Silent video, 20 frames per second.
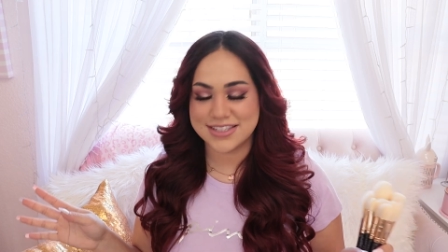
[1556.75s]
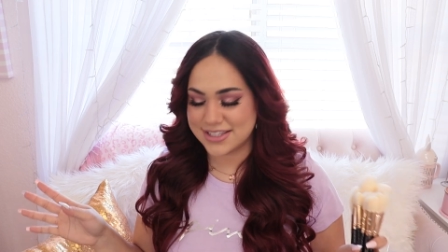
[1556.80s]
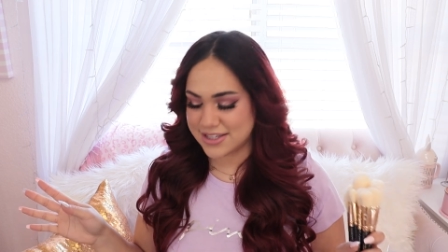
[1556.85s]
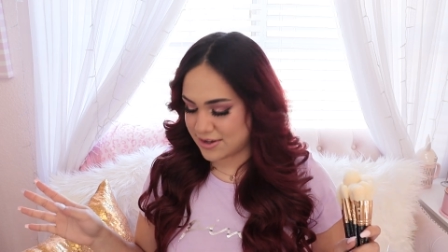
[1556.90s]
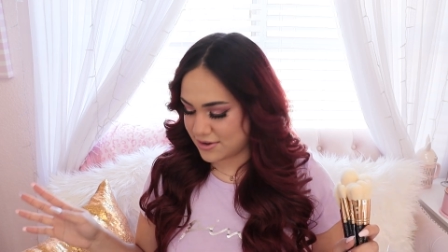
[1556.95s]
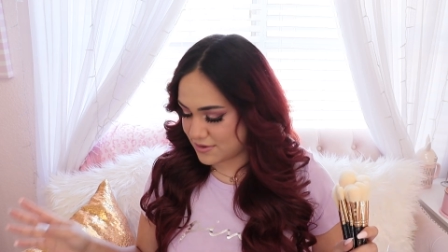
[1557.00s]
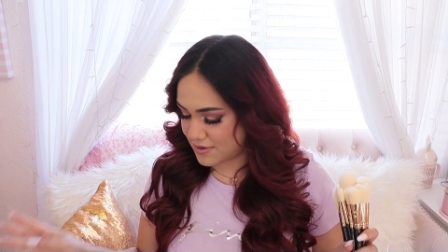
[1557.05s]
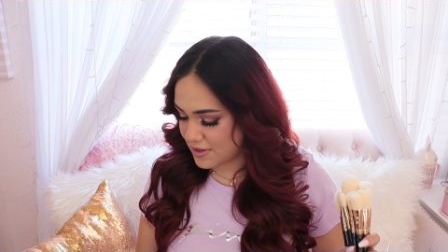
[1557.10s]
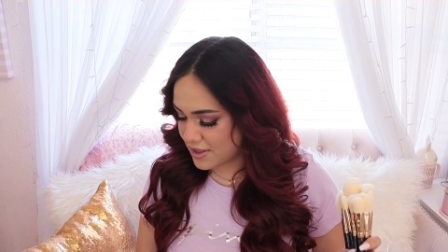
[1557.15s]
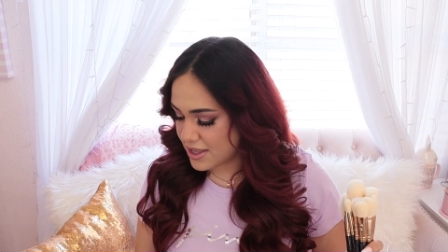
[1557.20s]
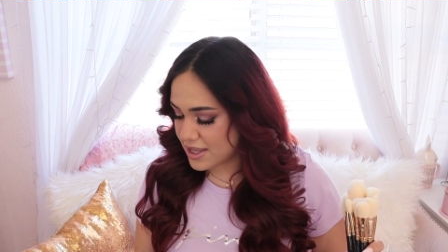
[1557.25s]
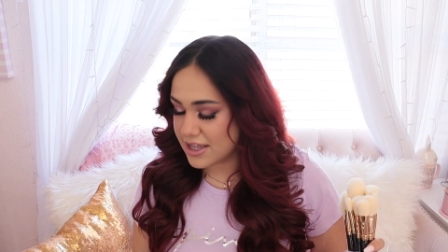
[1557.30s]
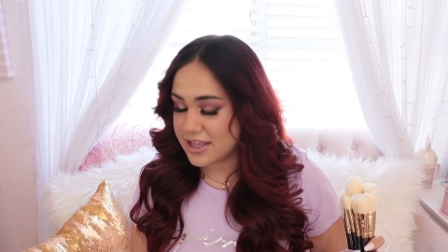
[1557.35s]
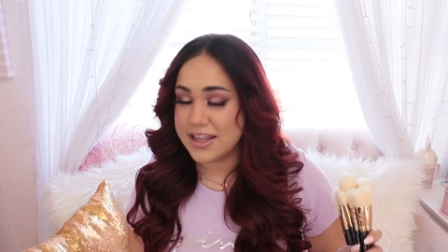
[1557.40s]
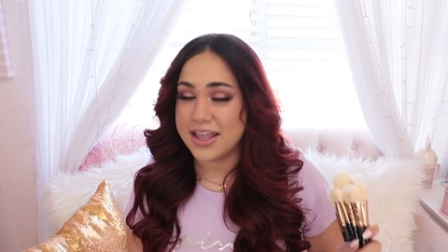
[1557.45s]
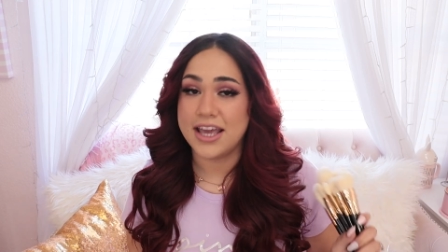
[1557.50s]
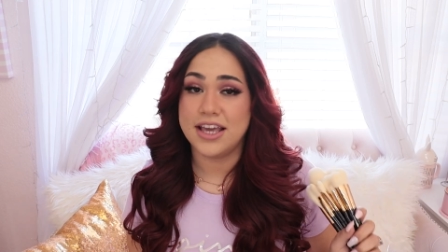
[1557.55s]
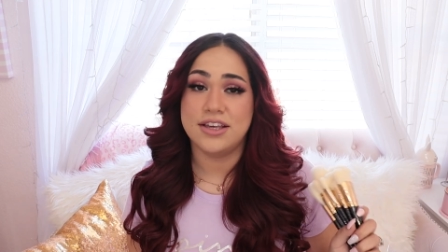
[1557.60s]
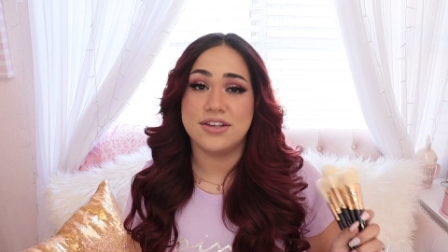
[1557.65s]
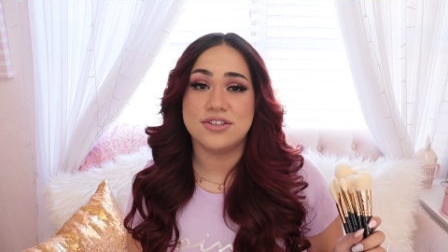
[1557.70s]
So
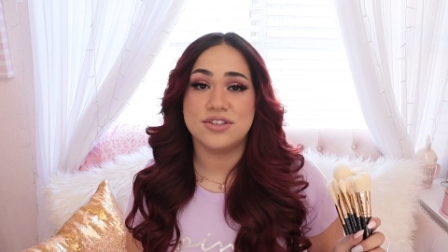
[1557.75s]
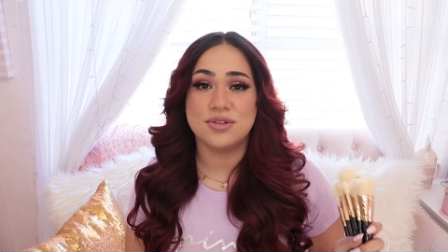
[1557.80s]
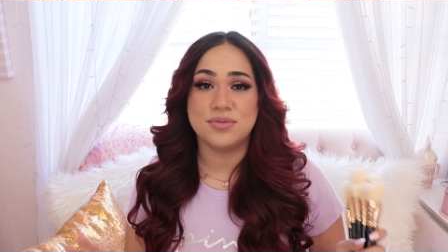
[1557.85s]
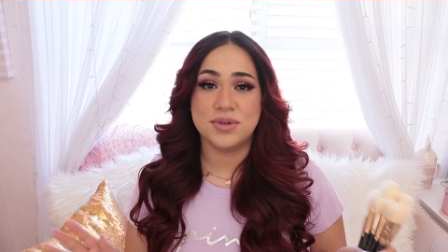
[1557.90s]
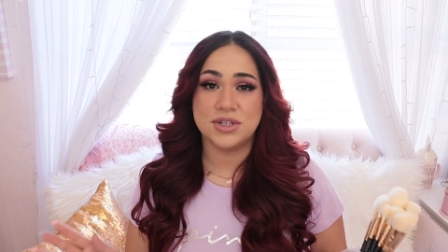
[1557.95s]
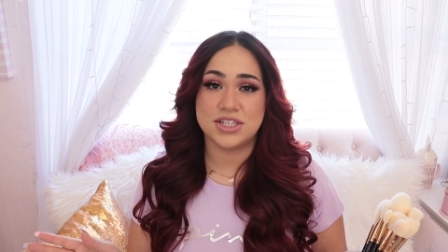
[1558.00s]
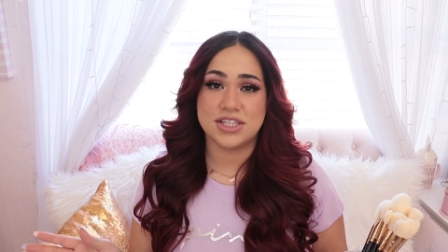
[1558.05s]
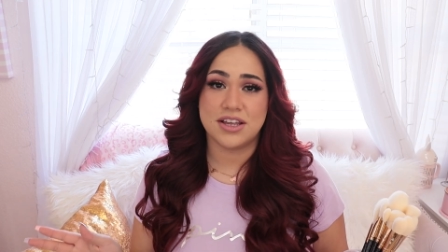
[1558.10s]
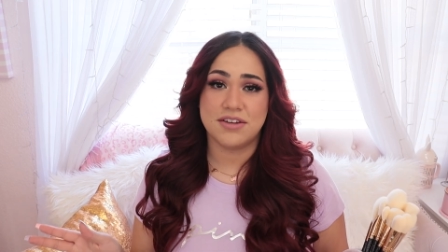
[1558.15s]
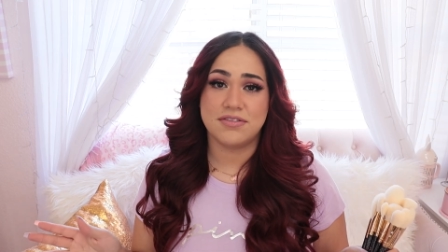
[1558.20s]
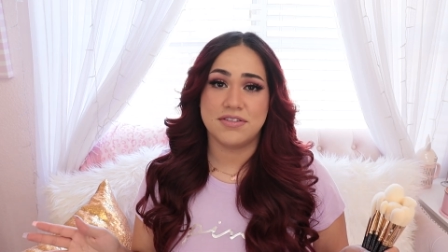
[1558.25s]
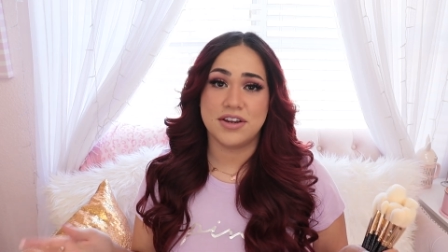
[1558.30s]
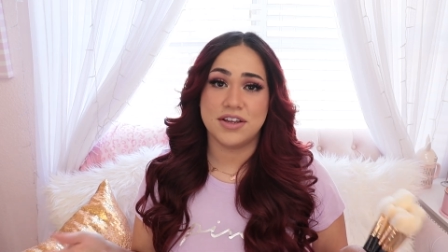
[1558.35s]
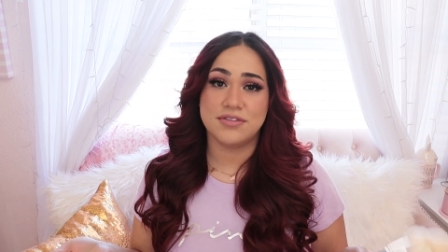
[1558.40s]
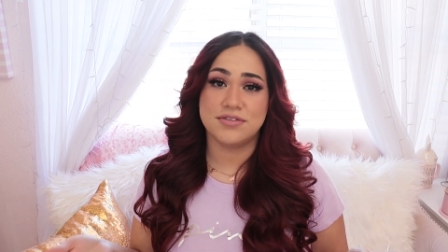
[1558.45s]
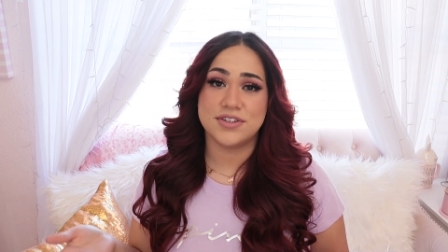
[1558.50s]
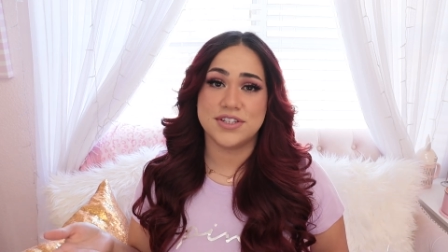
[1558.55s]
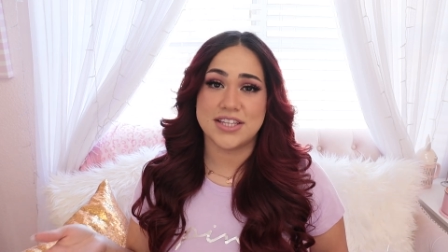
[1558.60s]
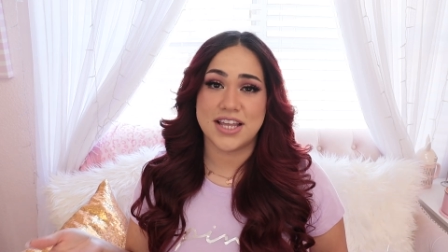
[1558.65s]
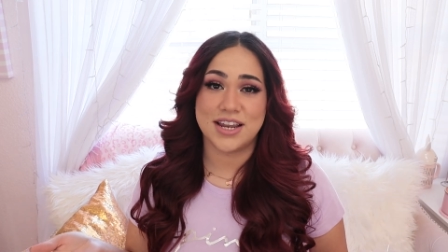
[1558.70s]
thank you so much, Stephanie,
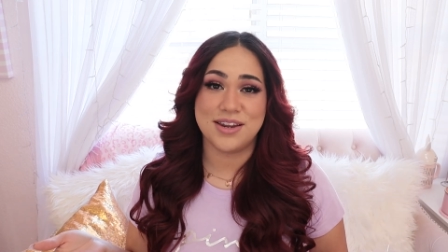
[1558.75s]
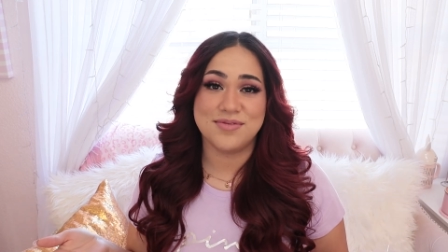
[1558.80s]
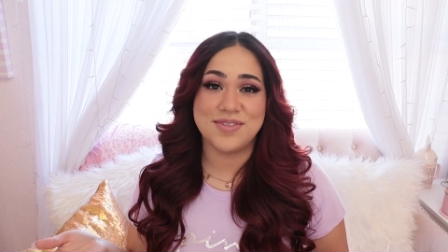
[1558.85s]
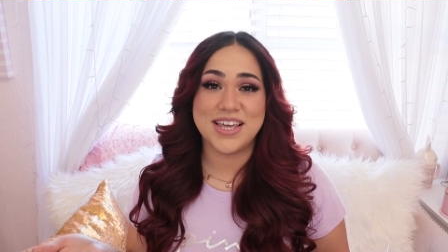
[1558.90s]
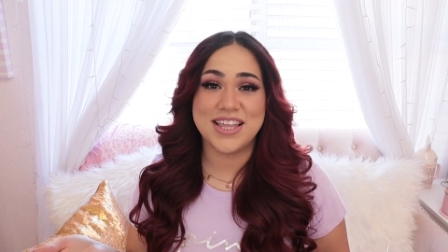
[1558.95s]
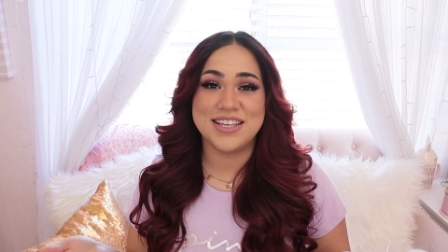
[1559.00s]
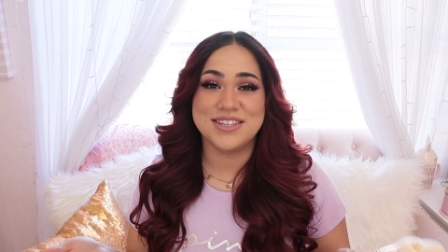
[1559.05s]
for sending me